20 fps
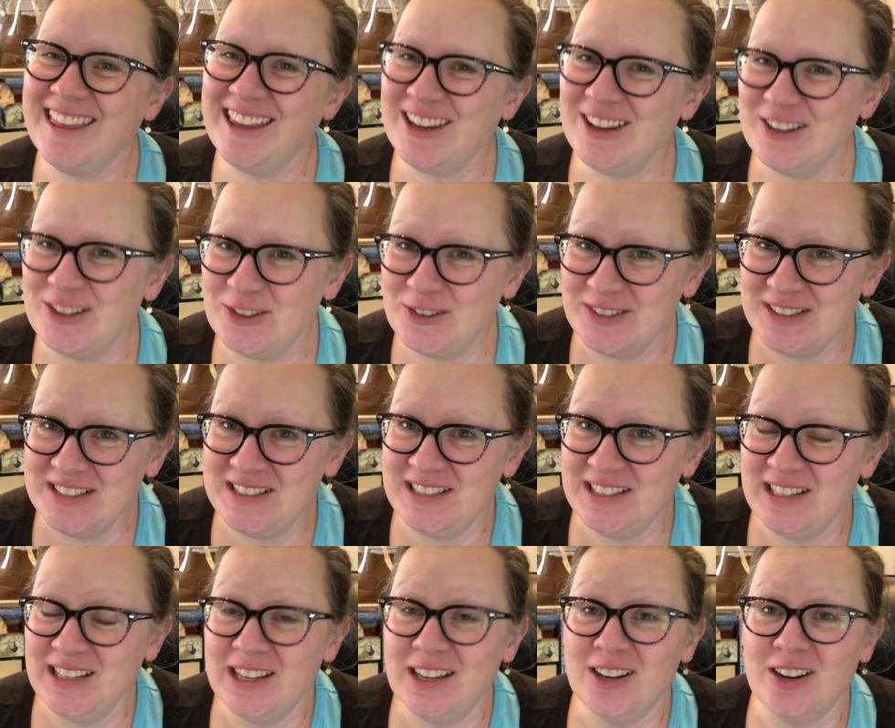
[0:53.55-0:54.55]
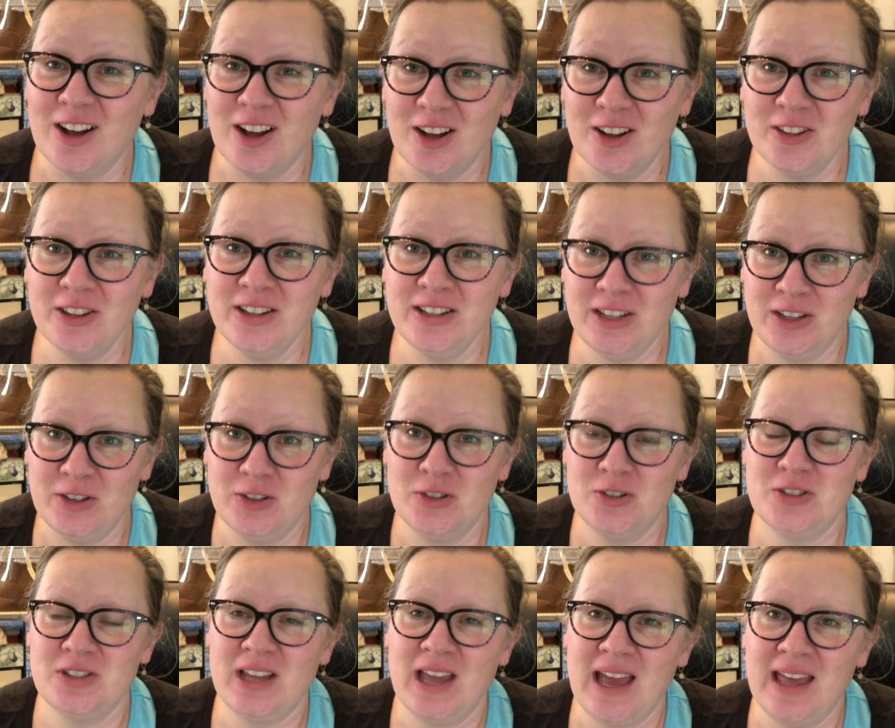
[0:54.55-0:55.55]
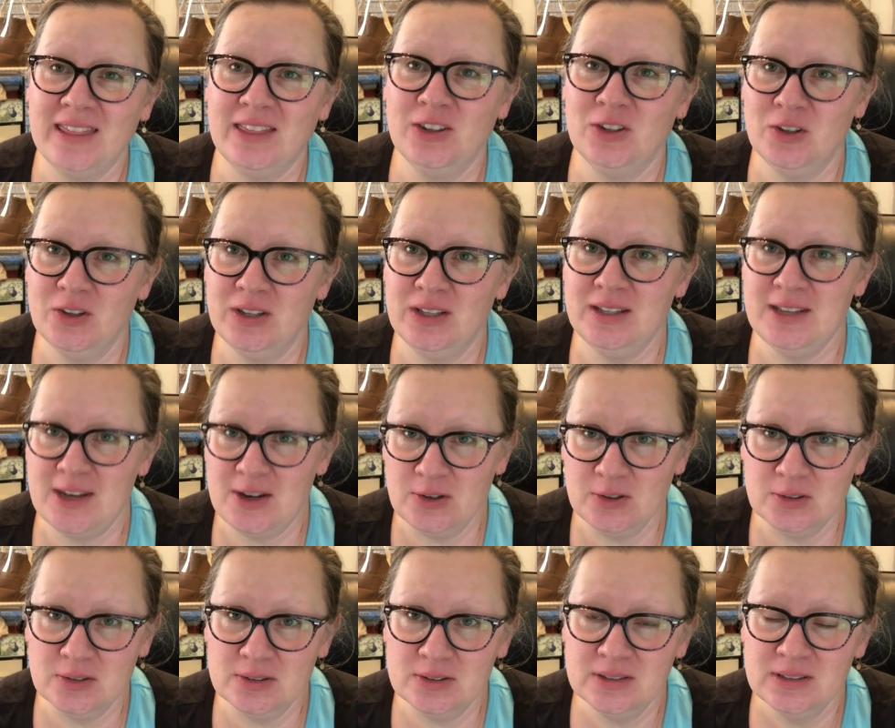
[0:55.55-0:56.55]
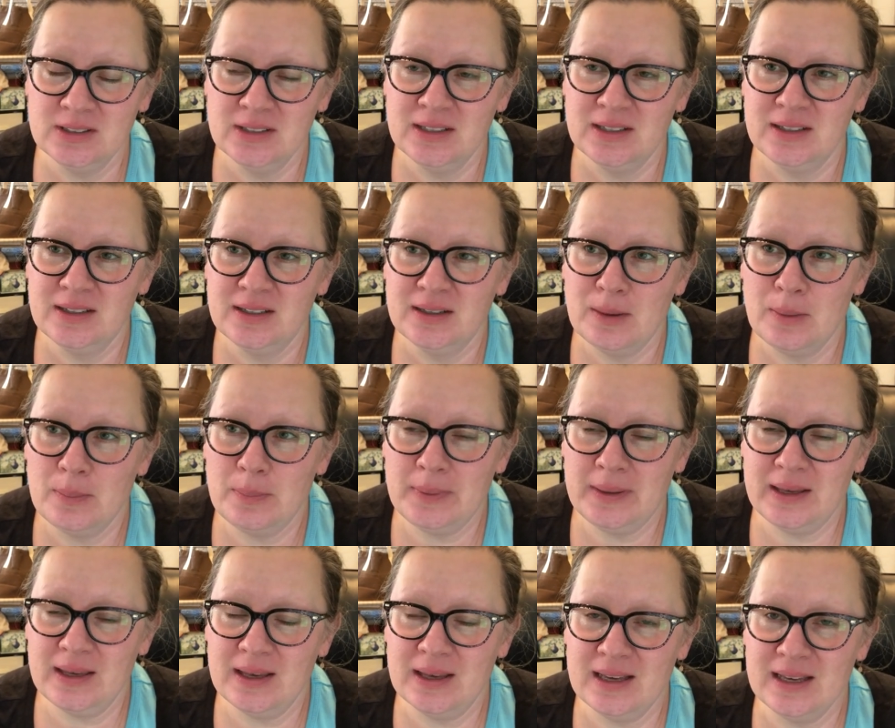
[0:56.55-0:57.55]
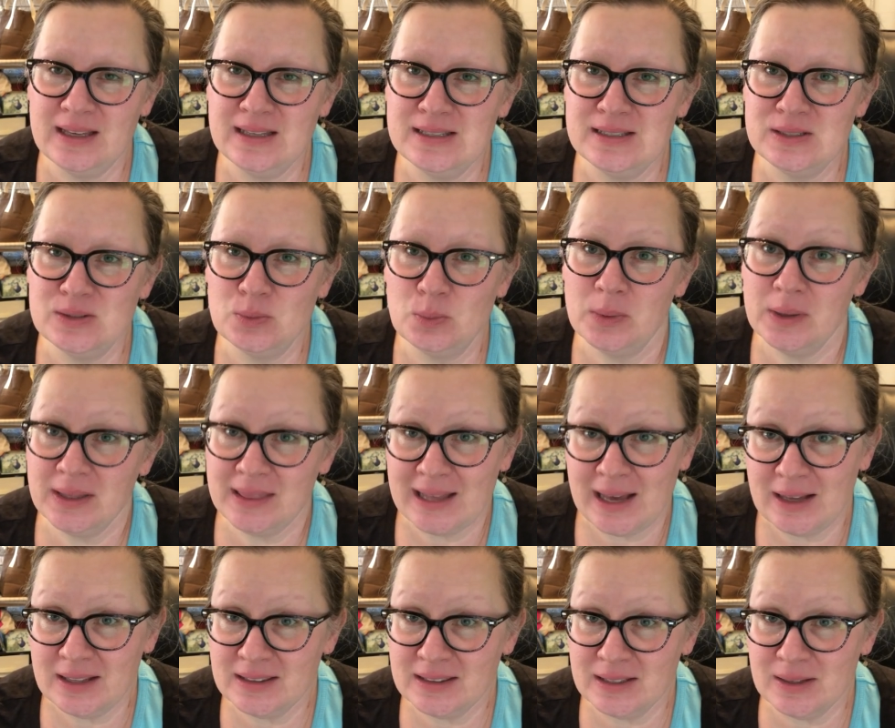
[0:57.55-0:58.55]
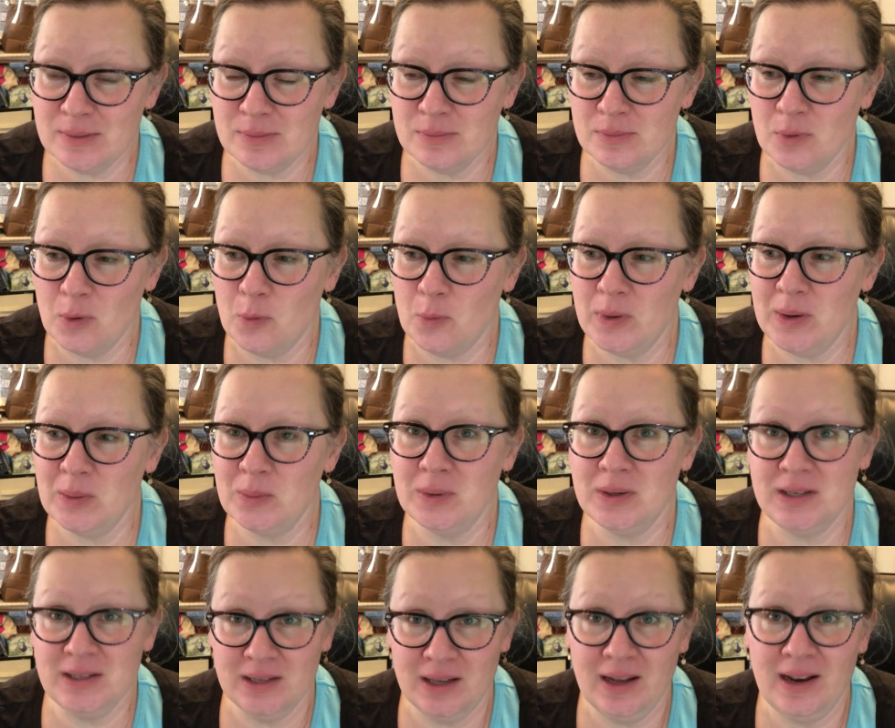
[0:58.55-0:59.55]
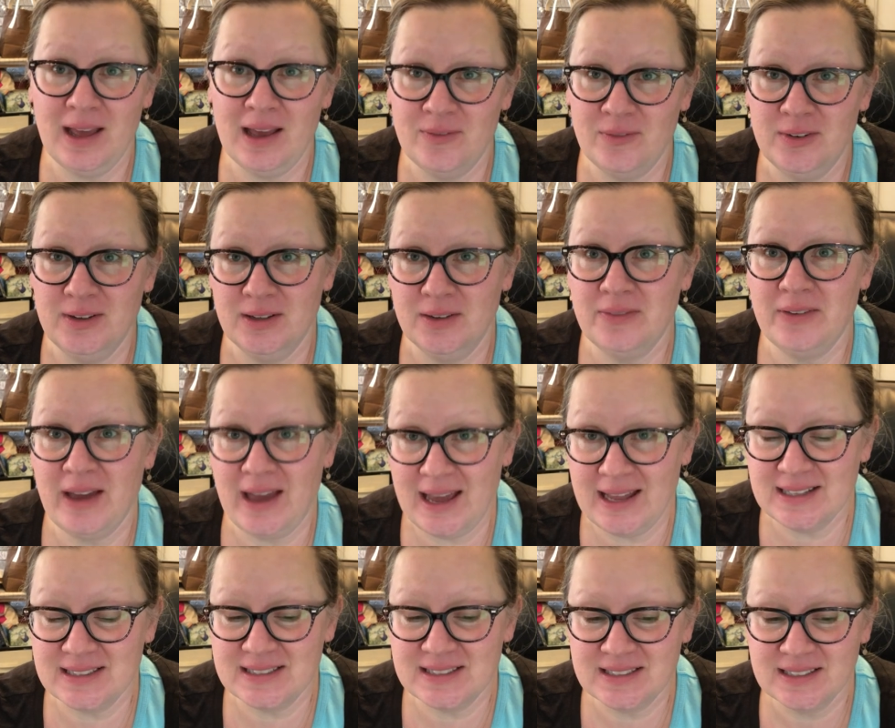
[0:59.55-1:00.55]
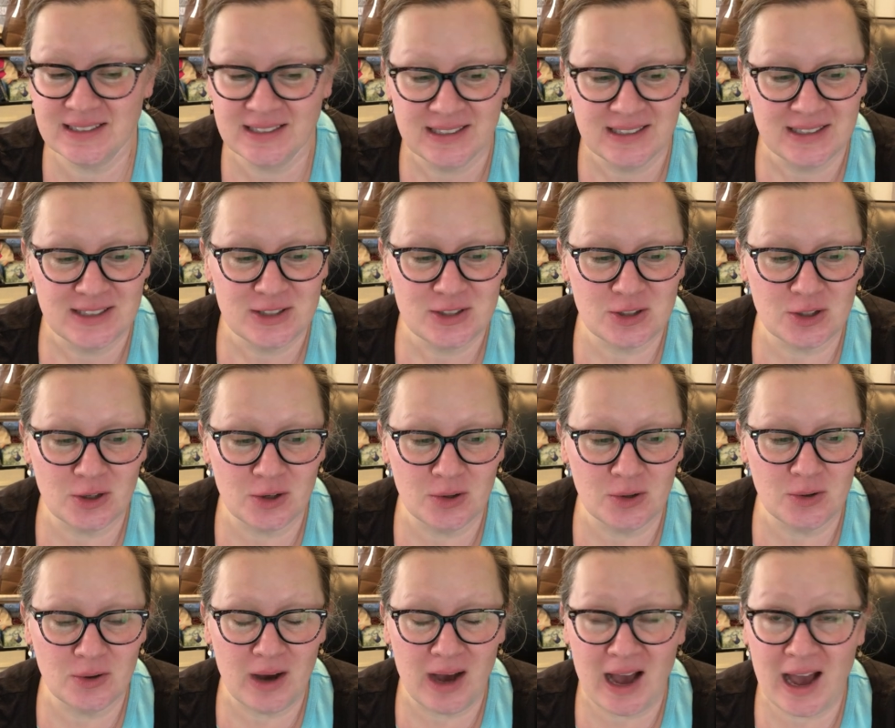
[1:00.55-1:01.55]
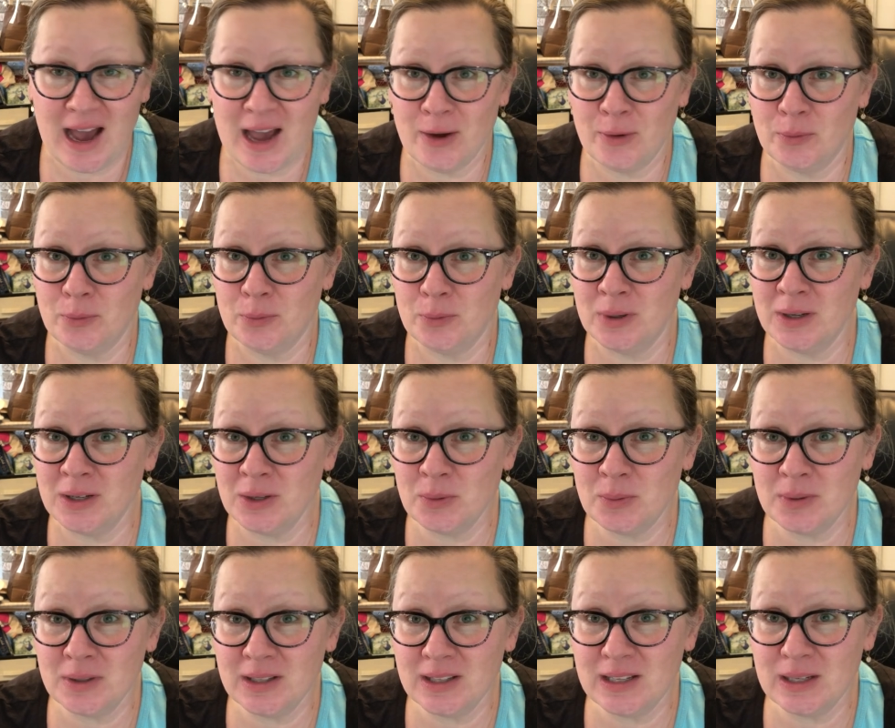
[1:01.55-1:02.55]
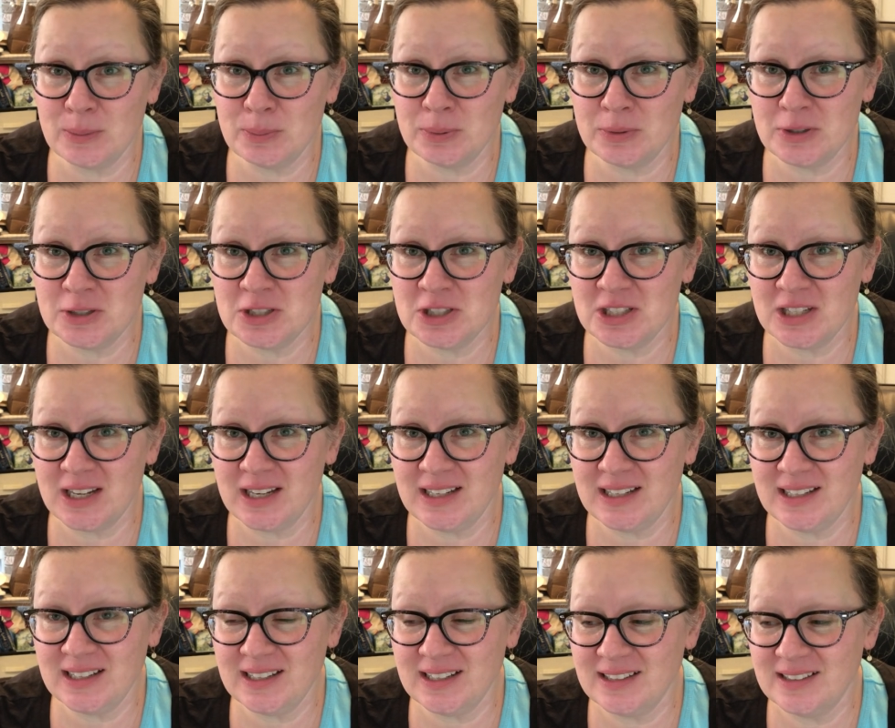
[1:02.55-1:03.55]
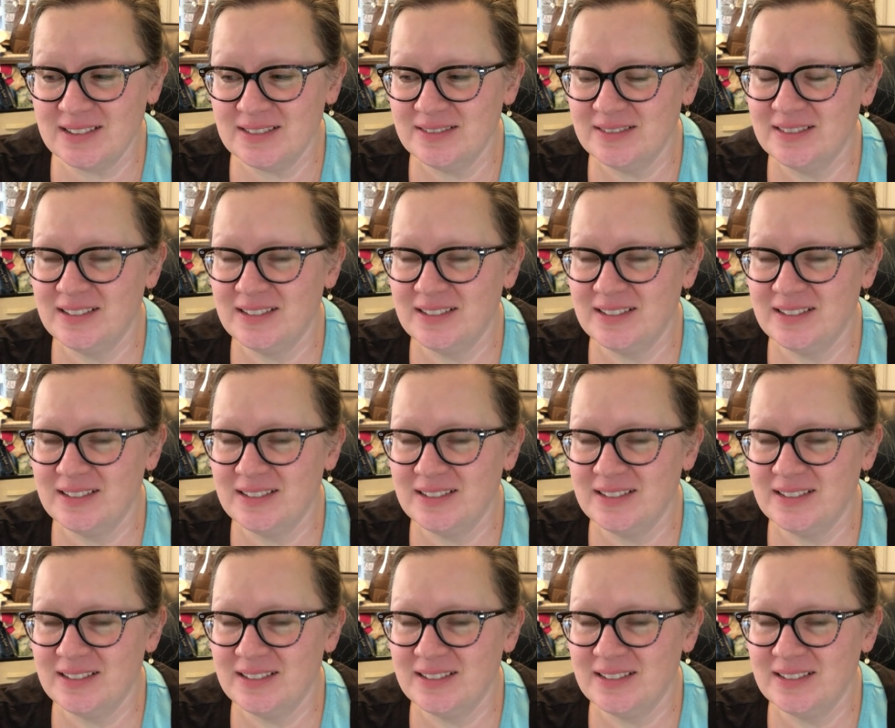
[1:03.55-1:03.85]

Thank you to Christy and all the knitters at the Hook and Needle because without them, we would not have enough hats. So I really, really appreciate it.